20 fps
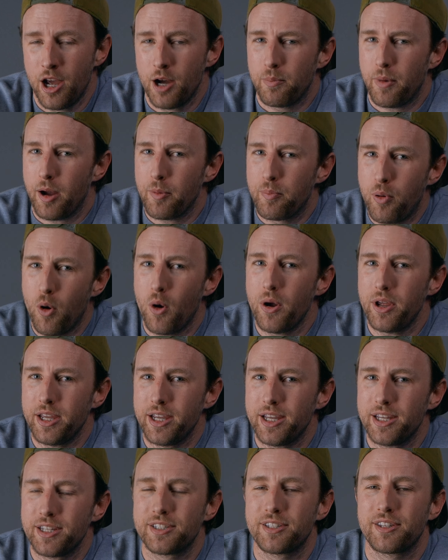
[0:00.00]
My point
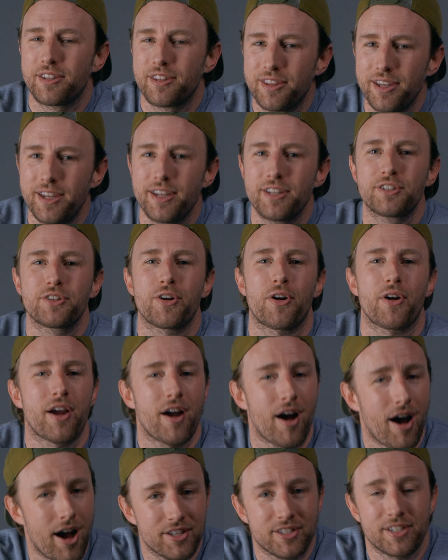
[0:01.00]
is, things are
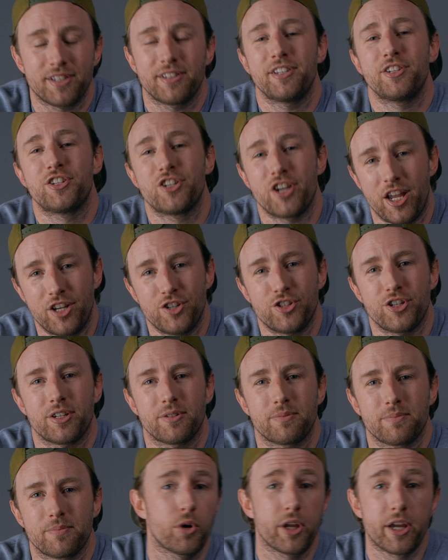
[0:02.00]
constantly changing.
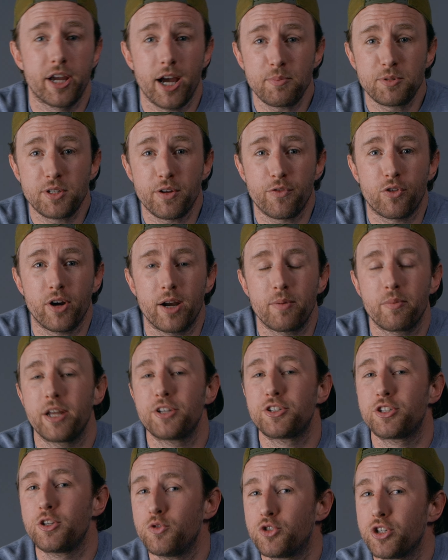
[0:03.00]
When it comes to frame
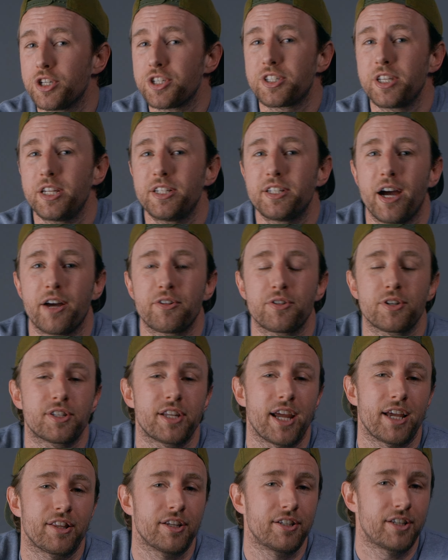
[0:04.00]
rates, you just need to
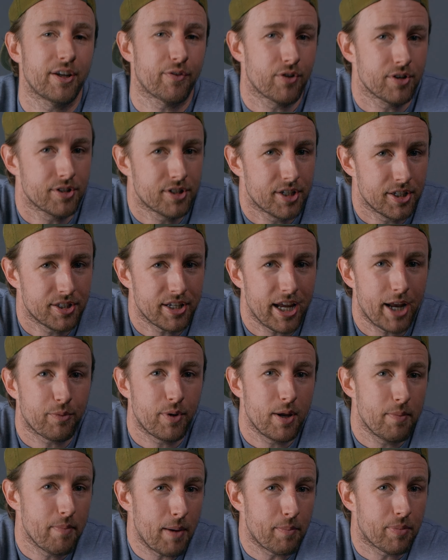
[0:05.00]
understand the differences, and
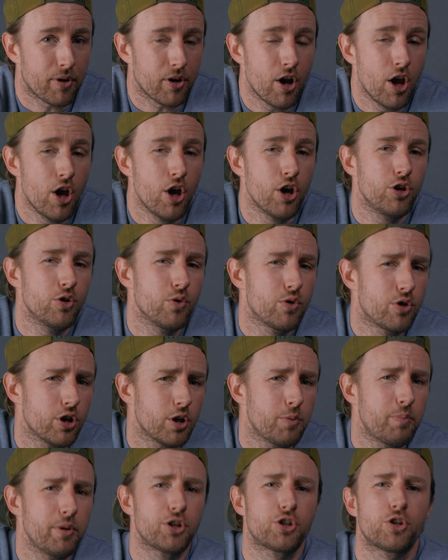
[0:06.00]
remember, you
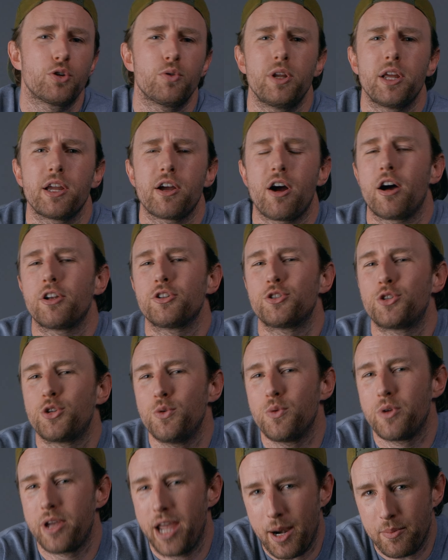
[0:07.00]
could be shooting on
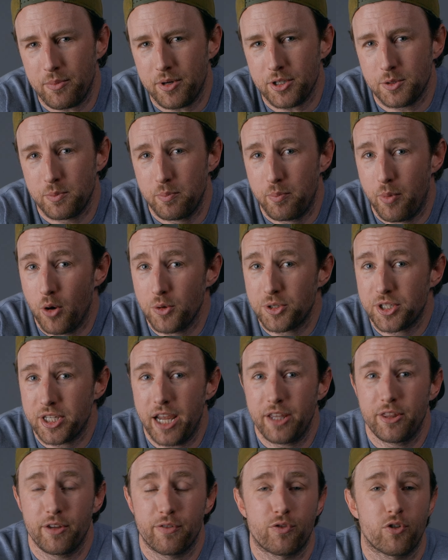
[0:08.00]
two cameras. Both
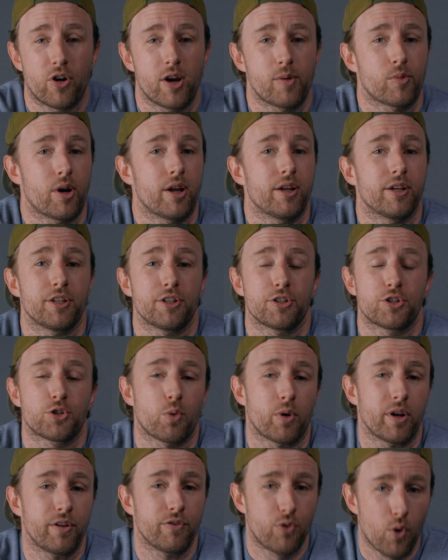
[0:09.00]
say the frame rate is
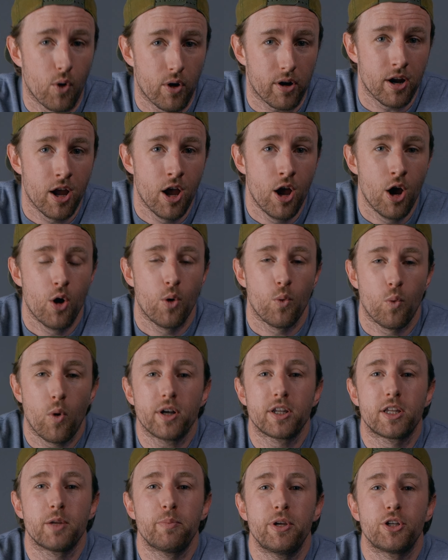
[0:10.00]
24.
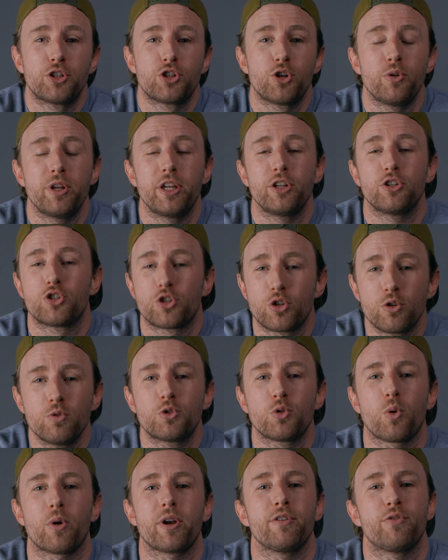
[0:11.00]
One could be shooting true
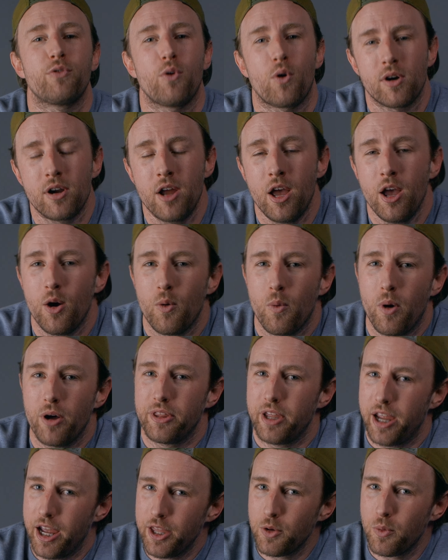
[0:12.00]
24, while
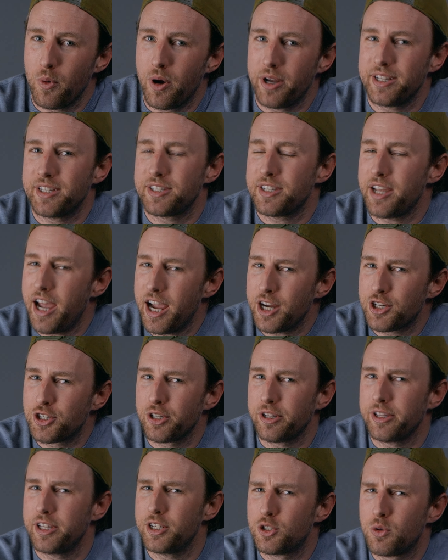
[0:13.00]
the other one is
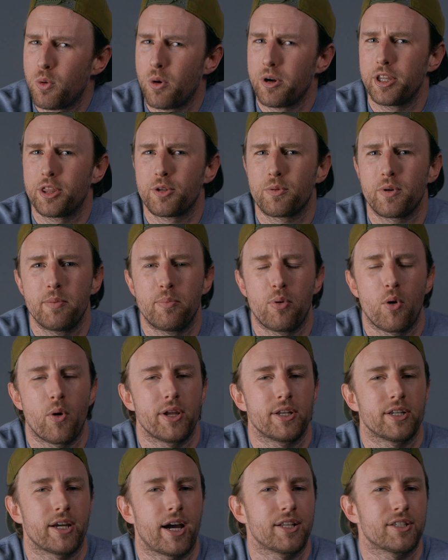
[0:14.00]
actually
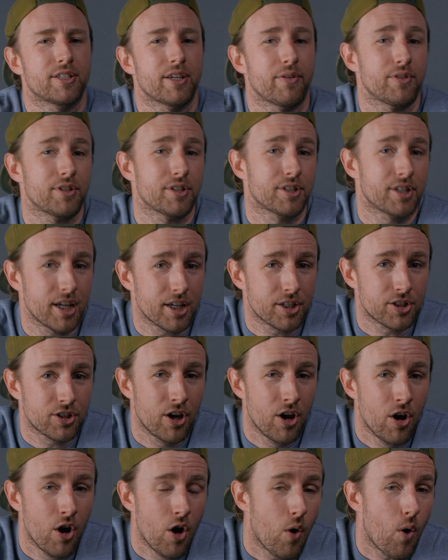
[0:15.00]
23.976,
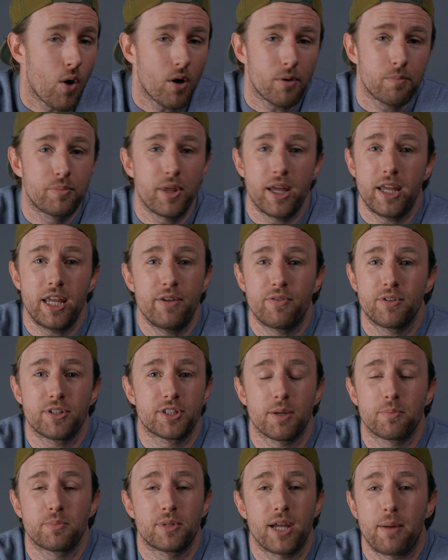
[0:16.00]
or they even
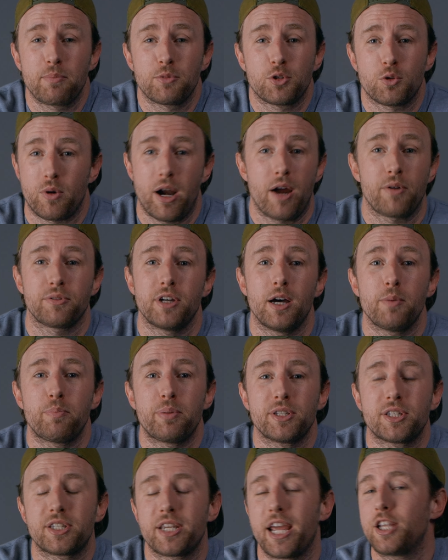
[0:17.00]
sometimes round up
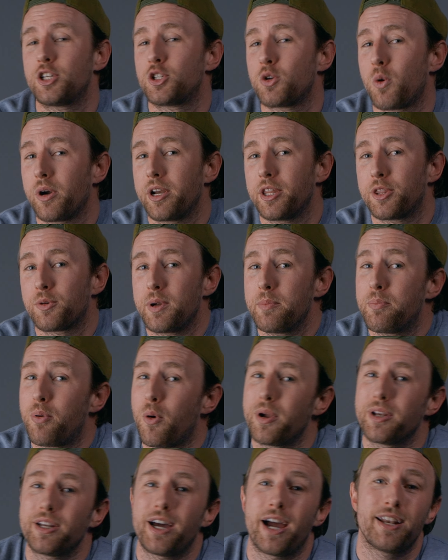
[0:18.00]
and say
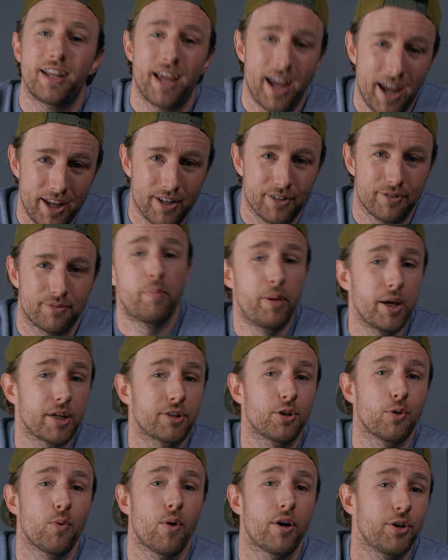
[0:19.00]
23.98.
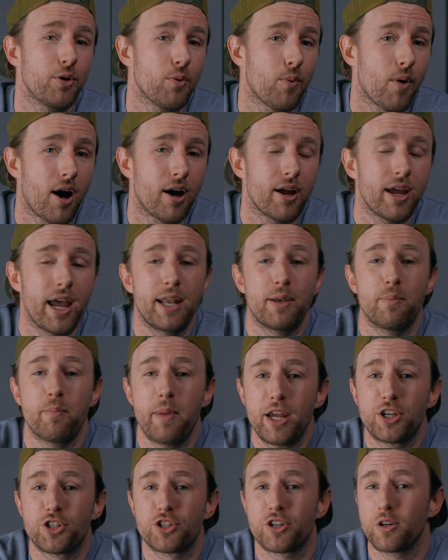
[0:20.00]
Pick the one you want and
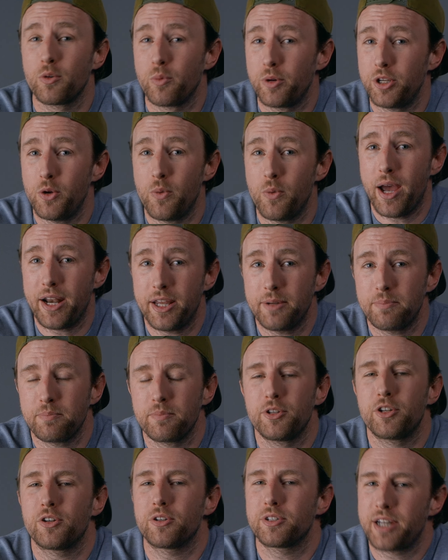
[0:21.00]
make sure when
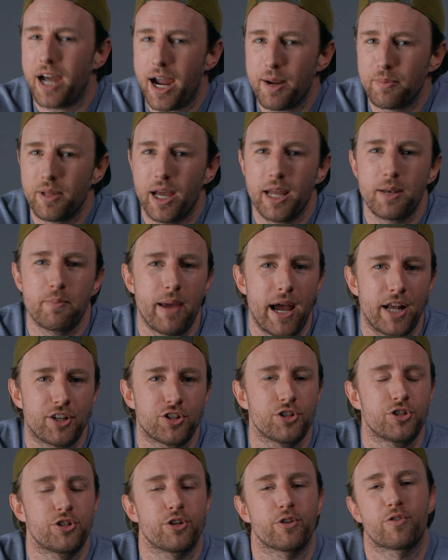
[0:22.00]
edit, your timeline
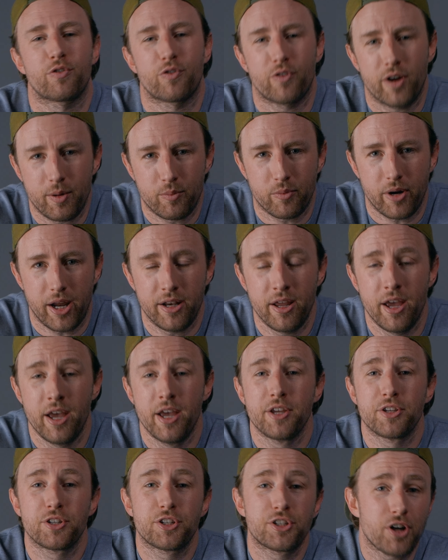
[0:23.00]
matches your frame rate.
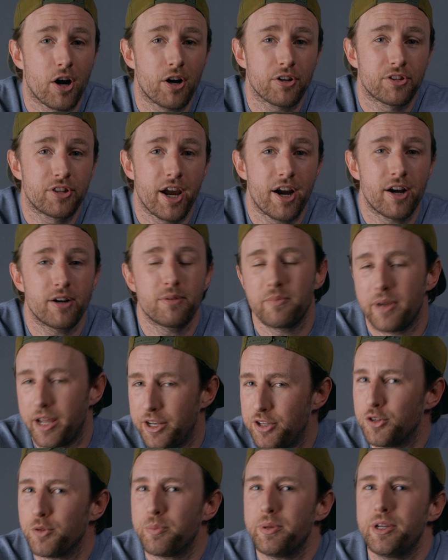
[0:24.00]
Start there
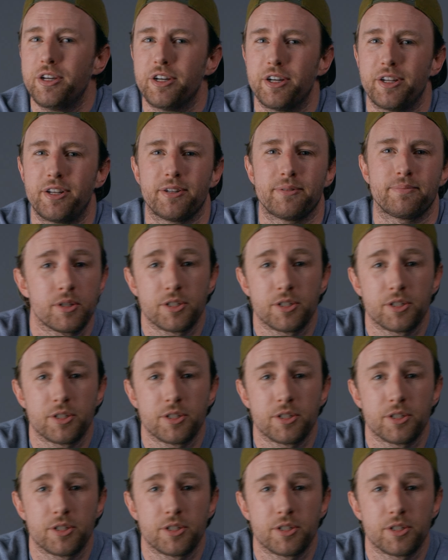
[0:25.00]
and you'll be good.